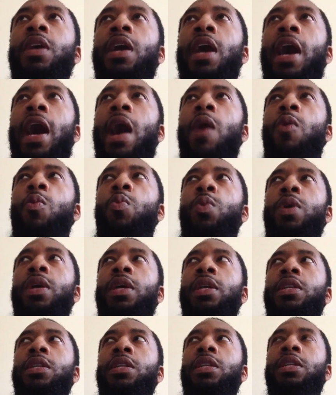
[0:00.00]
how
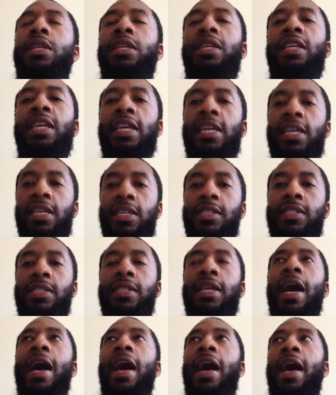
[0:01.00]
when the kings
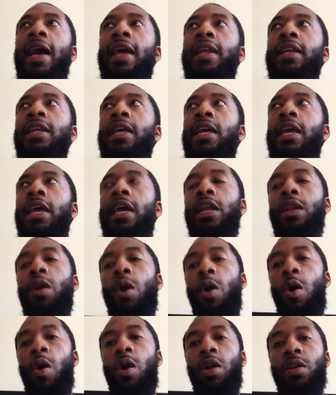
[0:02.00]
died and
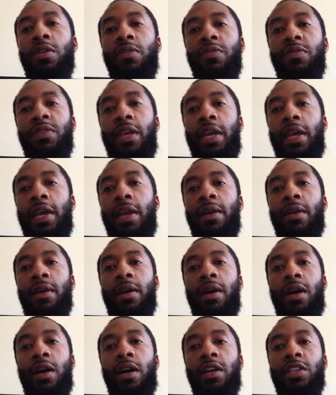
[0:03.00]
all of
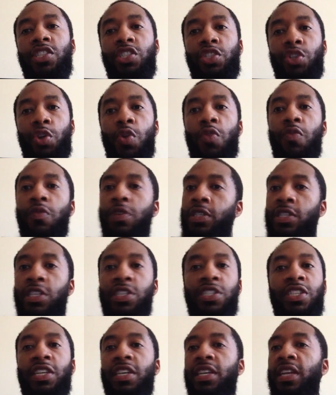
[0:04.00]
their servants and
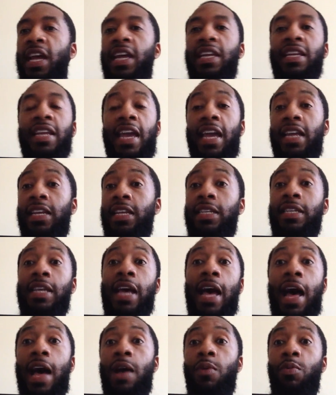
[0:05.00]
shit like they had to
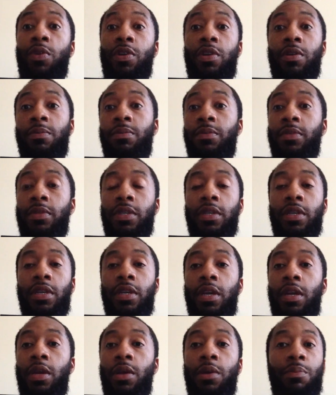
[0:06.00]
die with them,
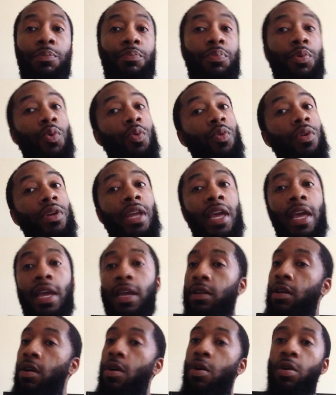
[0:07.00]
broke
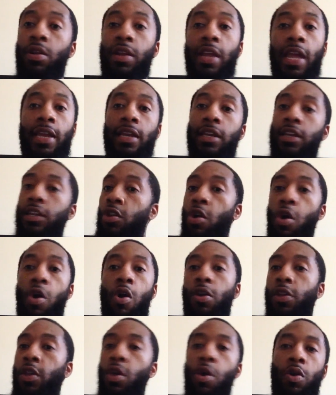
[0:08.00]
neck, all that,
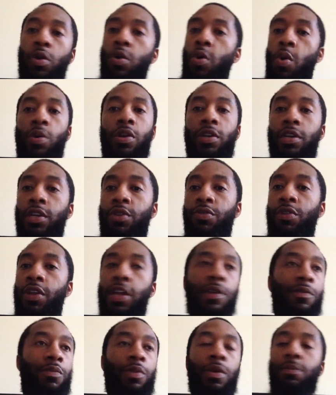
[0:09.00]
y'all going in the
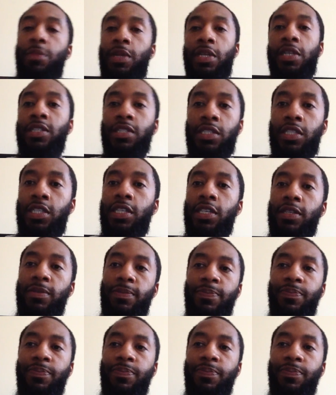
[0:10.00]
grave with me and shit.